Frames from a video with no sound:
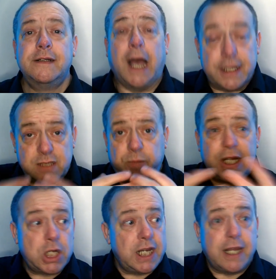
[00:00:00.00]

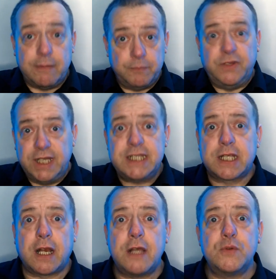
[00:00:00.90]
Especially this
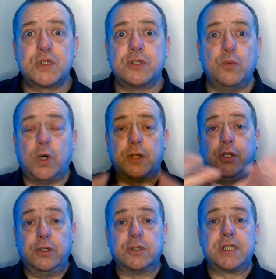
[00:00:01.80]
close to what
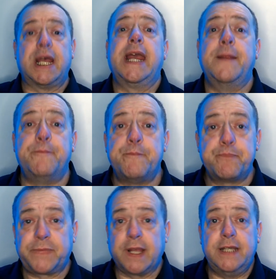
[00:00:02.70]
you're saying
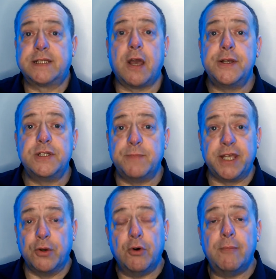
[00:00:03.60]
is going to be
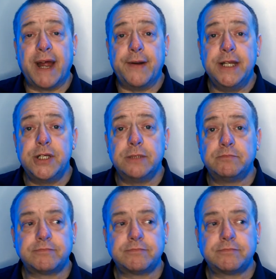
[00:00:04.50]
your marriage